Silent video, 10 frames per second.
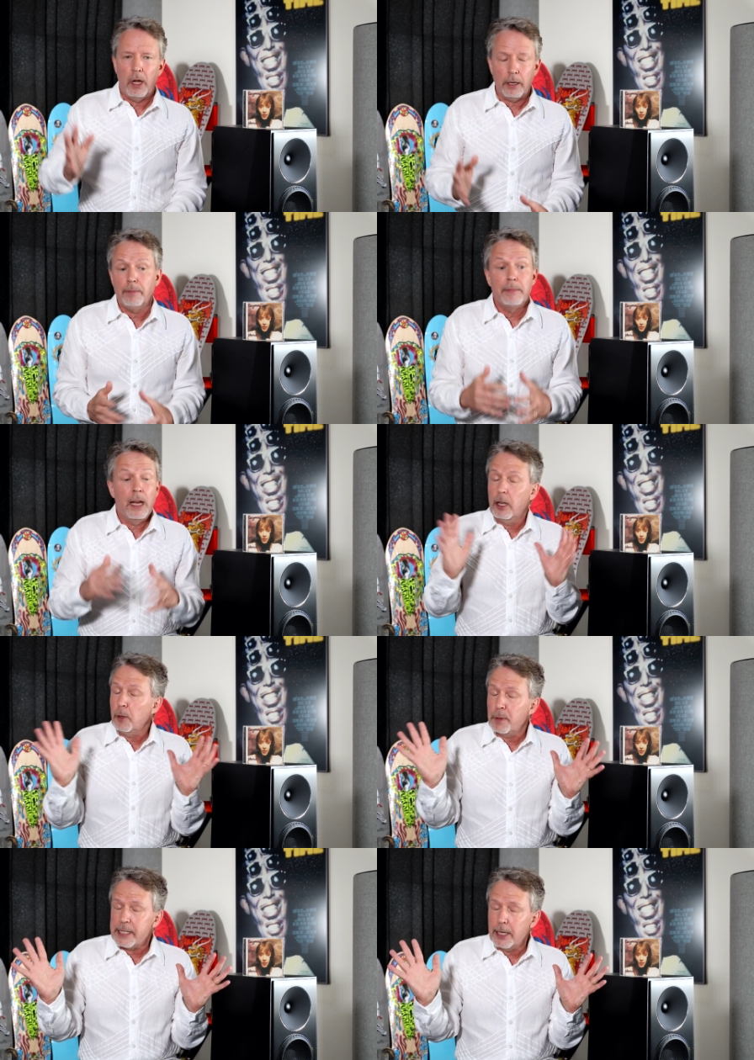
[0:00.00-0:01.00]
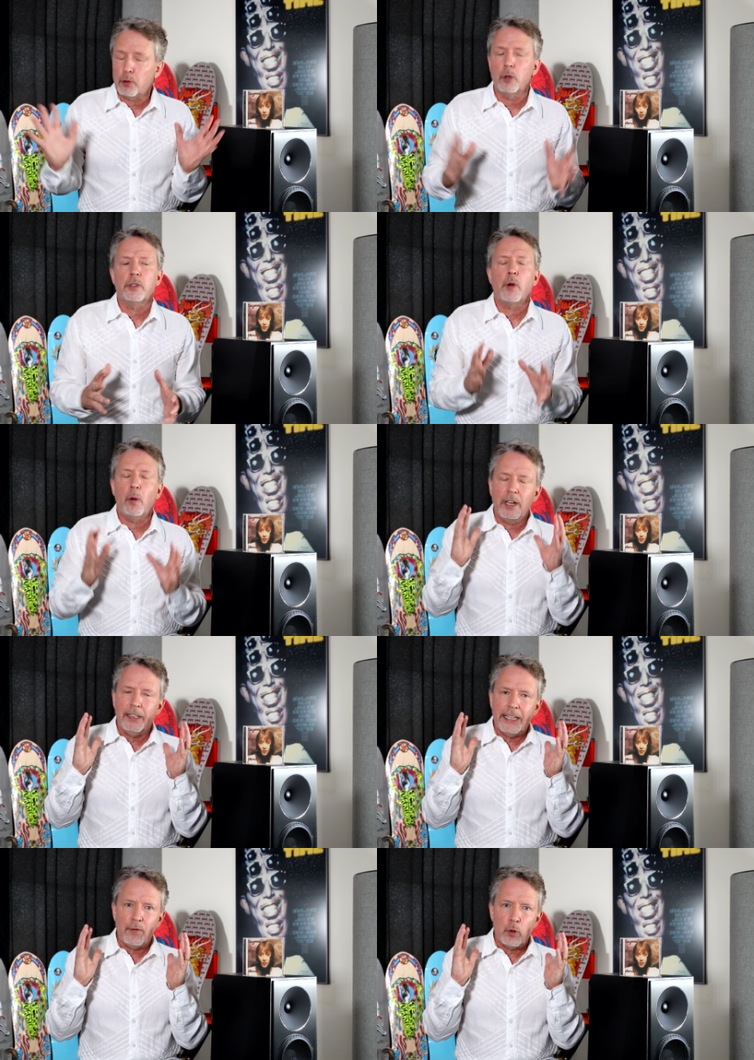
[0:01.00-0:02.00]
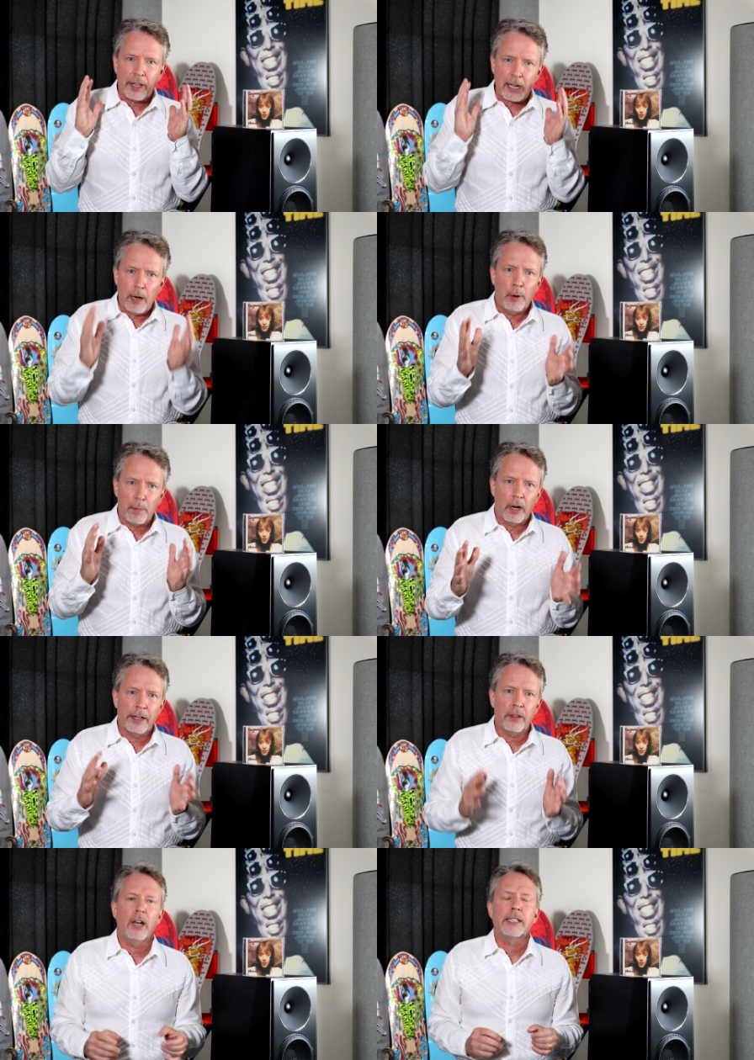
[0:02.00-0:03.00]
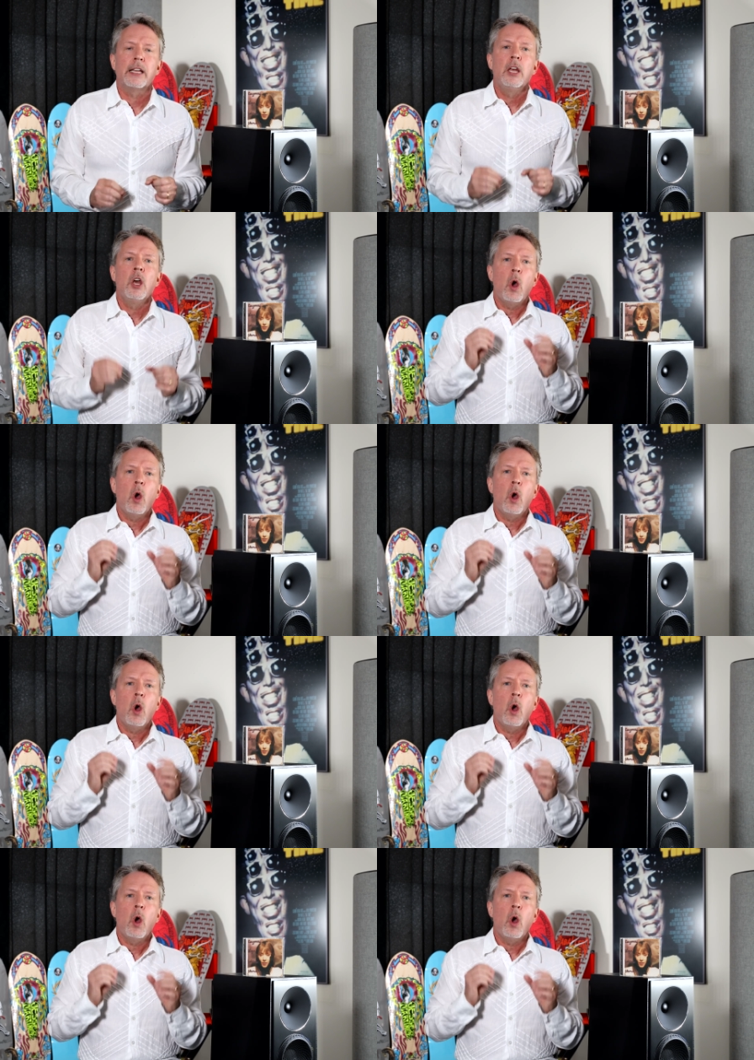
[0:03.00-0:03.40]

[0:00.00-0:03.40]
blogger. one hundred percent true. So I want to leave you with a couple parting thoughts.